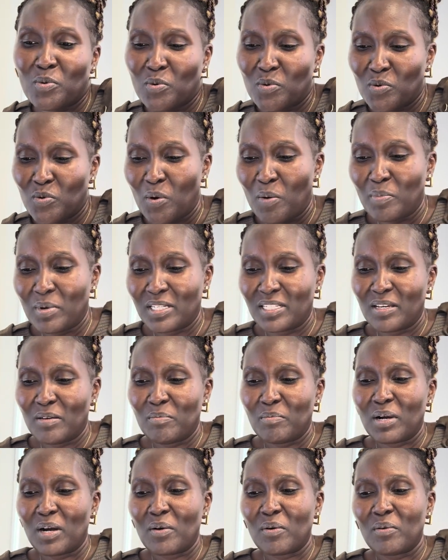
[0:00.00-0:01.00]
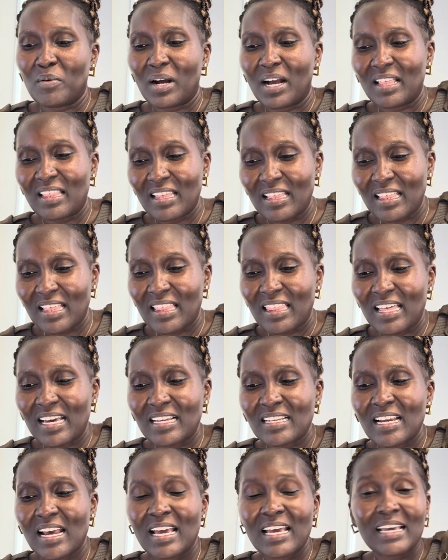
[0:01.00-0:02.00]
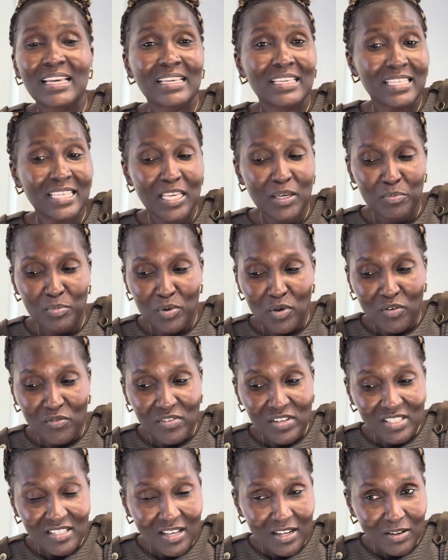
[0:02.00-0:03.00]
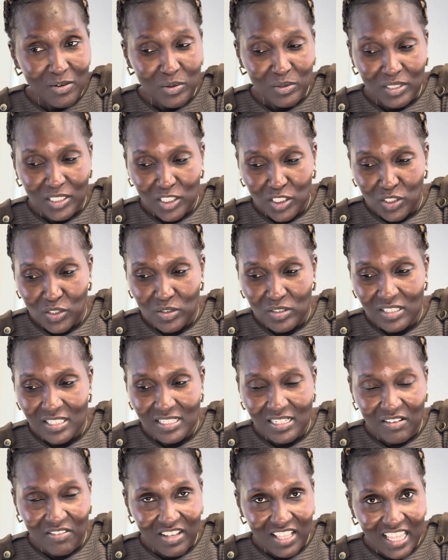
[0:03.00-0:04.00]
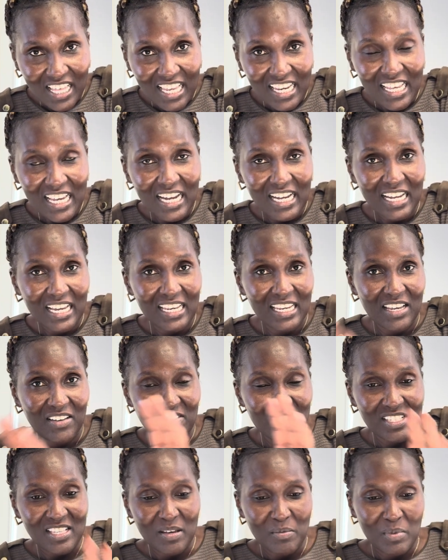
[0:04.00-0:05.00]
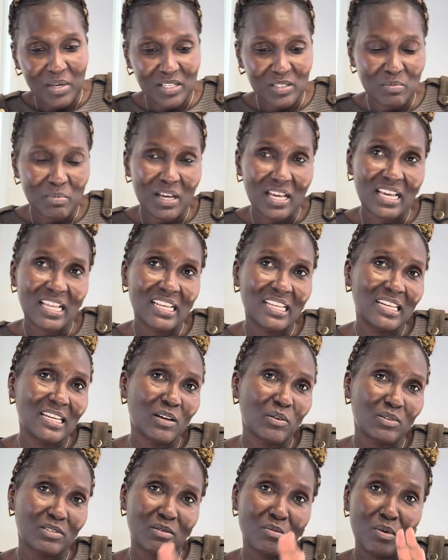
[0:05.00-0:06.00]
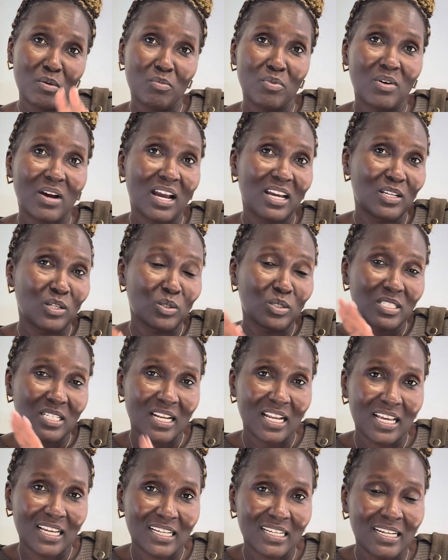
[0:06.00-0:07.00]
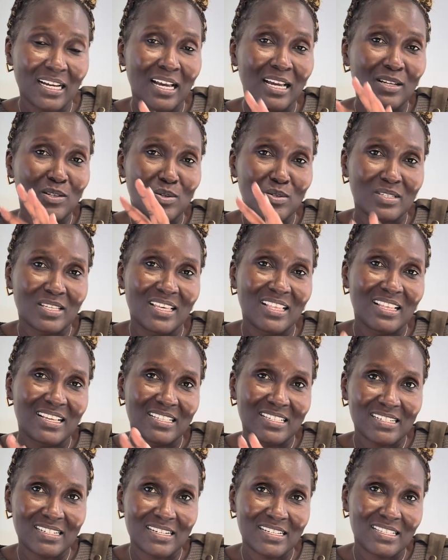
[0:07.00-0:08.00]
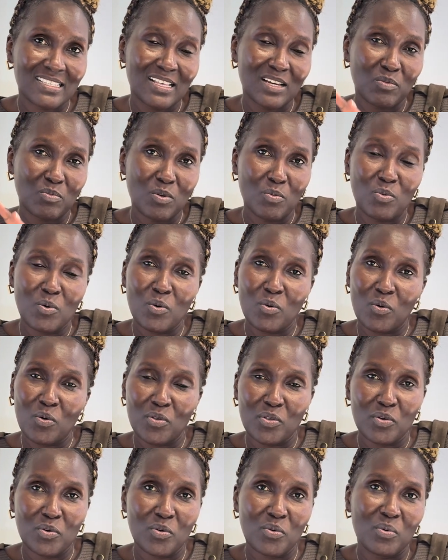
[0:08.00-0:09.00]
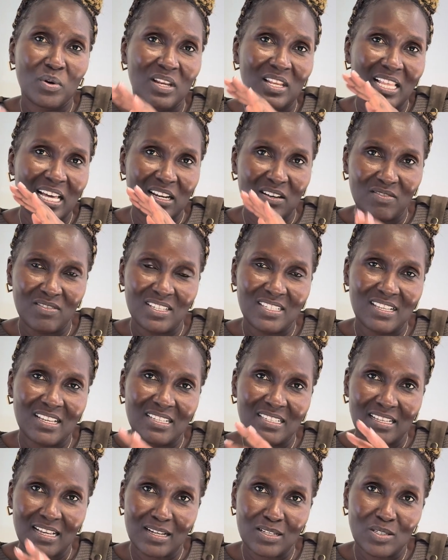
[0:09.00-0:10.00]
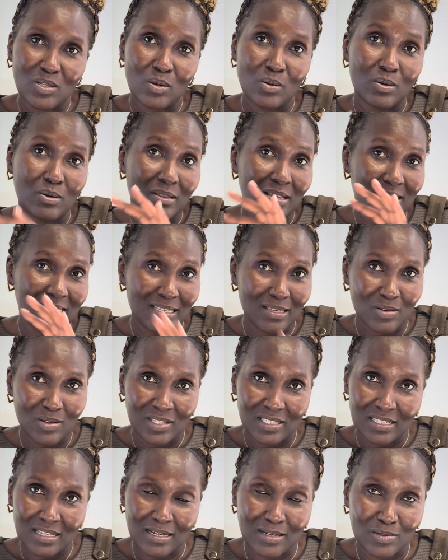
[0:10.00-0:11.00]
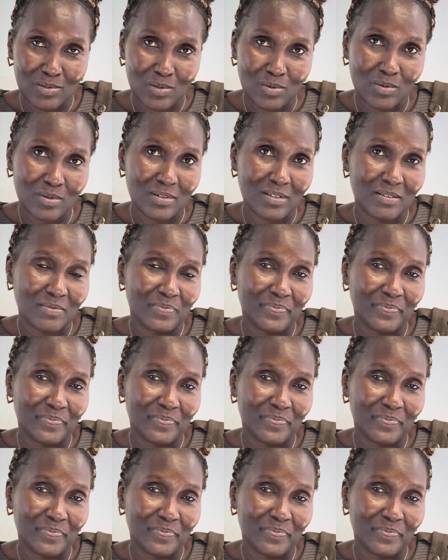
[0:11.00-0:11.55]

tuwapatie mpango. Other than that, keep your visa conditions. Tafadhali angalia visa expire lini, kwa sababu I don't like to see the stress that people go through when that visa is cancelled or the CA is cancelled.